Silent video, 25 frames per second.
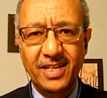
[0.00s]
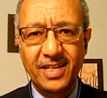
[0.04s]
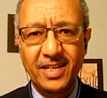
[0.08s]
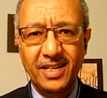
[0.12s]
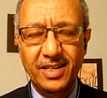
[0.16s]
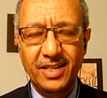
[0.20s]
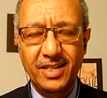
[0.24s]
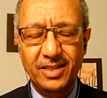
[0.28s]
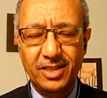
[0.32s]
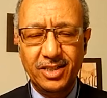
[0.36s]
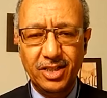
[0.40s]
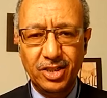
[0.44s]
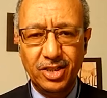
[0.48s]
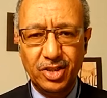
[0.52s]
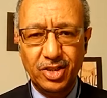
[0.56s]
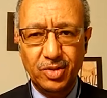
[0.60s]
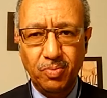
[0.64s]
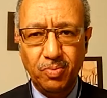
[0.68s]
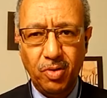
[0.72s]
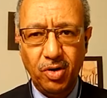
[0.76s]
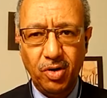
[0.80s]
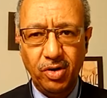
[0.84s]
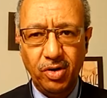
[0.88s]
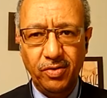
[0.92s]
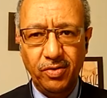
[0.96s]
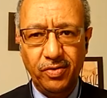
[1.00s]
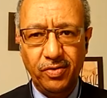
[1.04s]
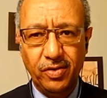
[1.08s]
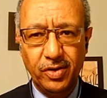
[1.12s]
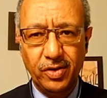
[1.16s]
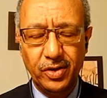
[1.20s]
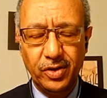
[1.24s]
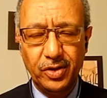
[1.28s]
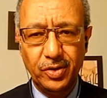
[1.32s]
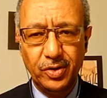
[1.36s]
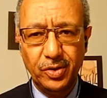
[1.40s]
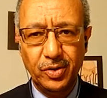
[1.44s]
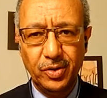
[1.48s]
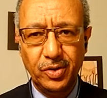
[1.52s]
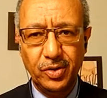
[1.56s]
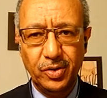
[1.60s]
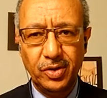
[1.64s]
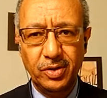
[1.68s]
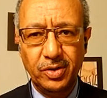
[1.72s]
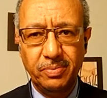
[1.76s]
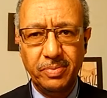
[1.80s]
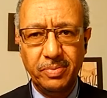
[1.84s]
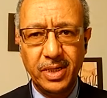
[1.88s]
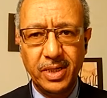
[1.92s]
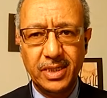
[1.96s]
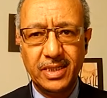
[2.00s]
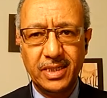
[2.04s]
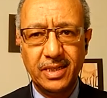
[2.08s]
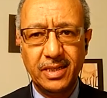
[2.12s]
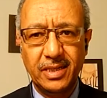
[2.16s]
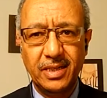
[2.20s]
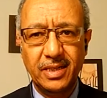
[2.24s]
It is small for sure, but